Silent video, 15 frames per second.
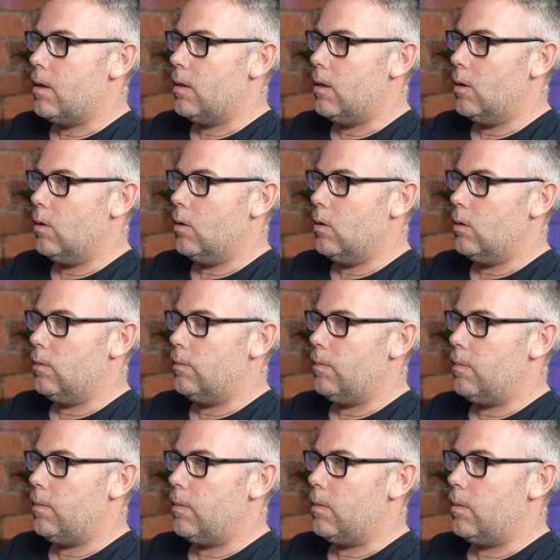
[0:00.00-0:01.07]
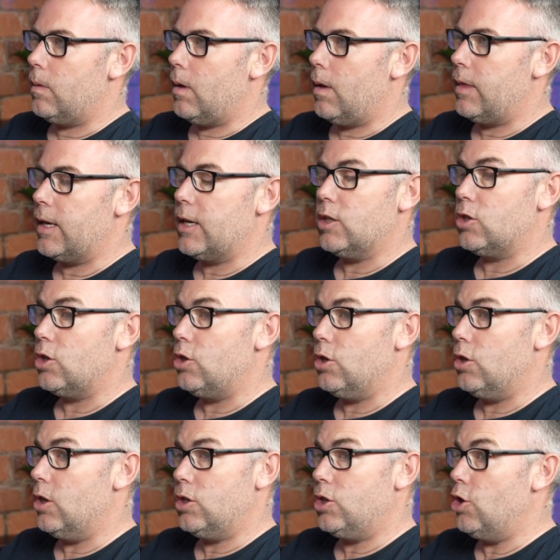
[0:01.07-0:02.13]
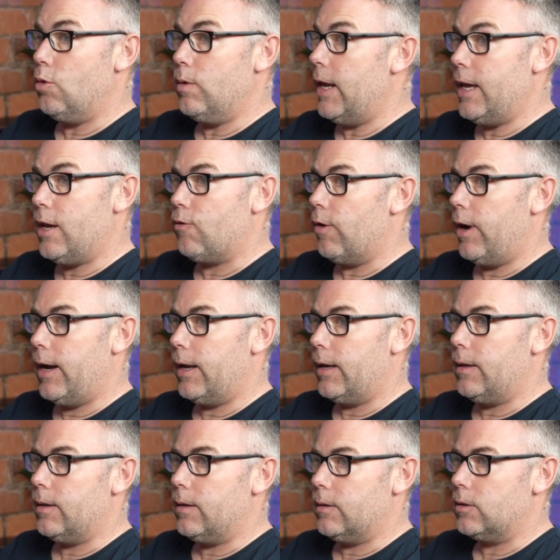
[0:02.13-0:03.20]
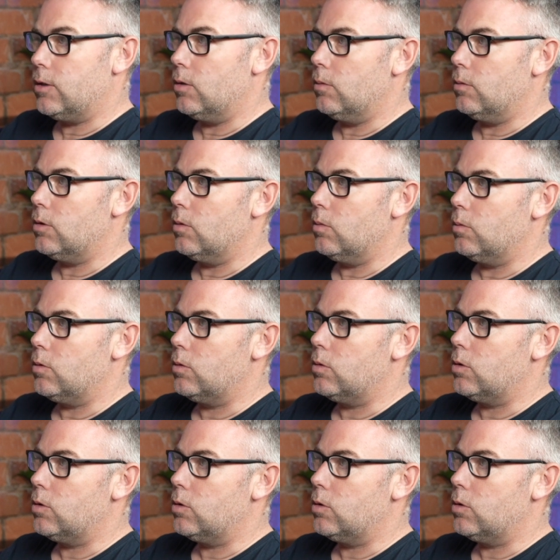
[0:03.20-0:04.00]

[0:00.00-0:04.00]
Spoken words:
that I think it's unique really to